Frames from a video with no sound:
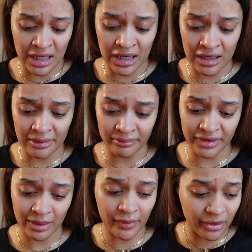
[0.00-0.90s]
Um,
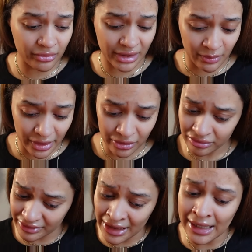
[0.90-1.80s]
they will they
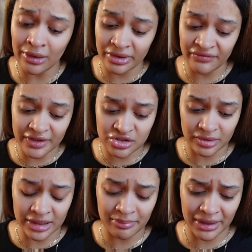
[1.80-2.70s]
will get out
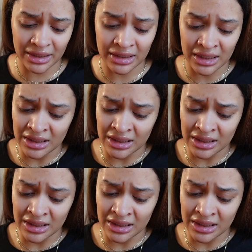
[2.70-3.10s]
eventually, but